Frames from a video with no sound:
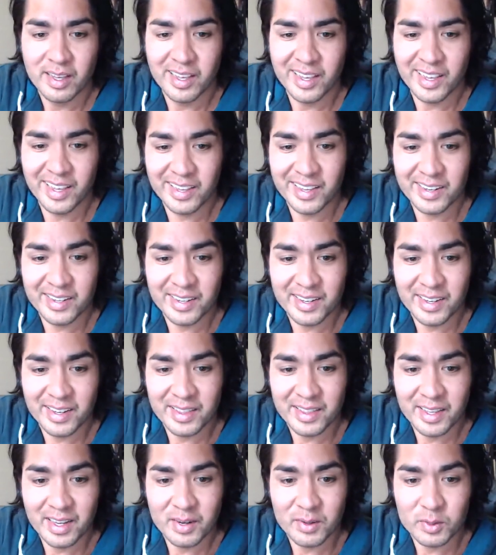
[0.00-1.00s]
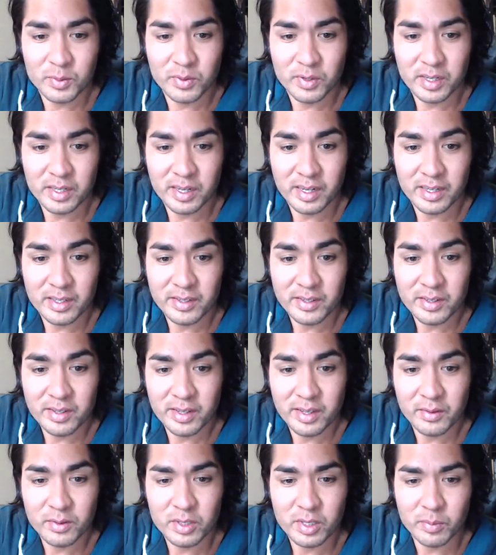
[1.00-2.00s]
and uh, thought it was pretty nice.
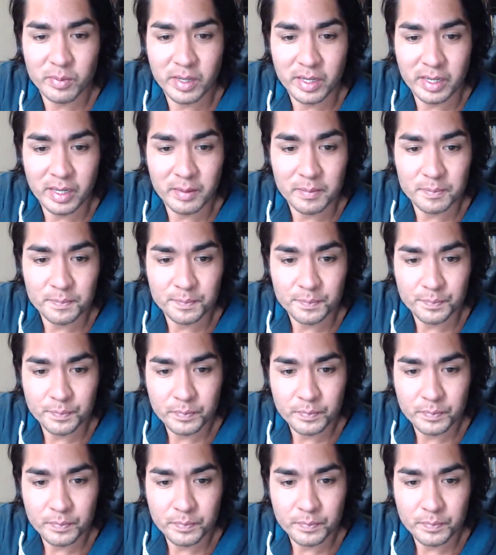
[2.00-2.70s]
It was a good pickup.